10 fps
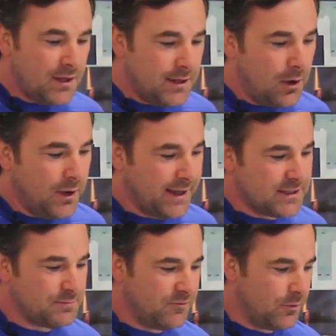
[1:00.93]
now I
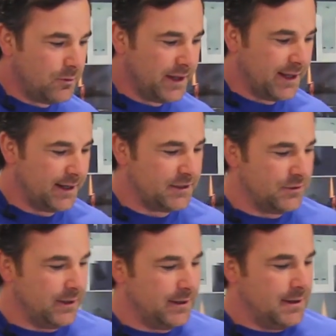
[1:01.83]
guess before we get
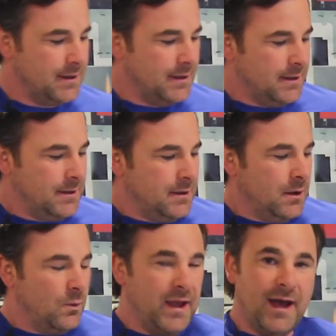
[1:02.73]
into it,
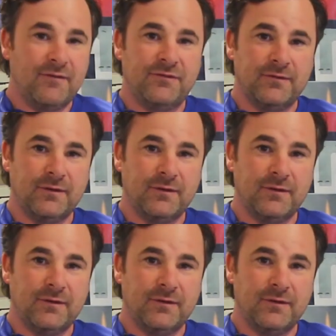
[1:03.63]
we have